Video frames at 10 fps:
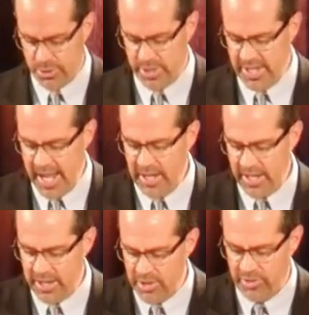to
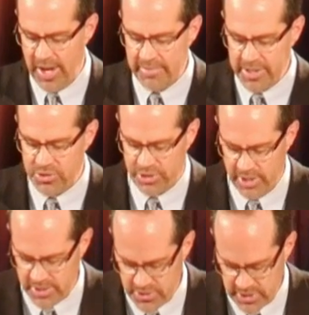ordain leaders in every
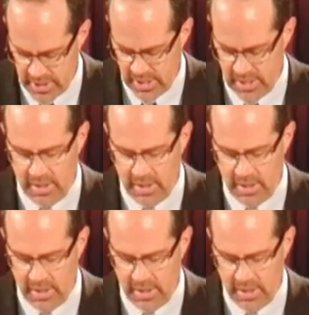church.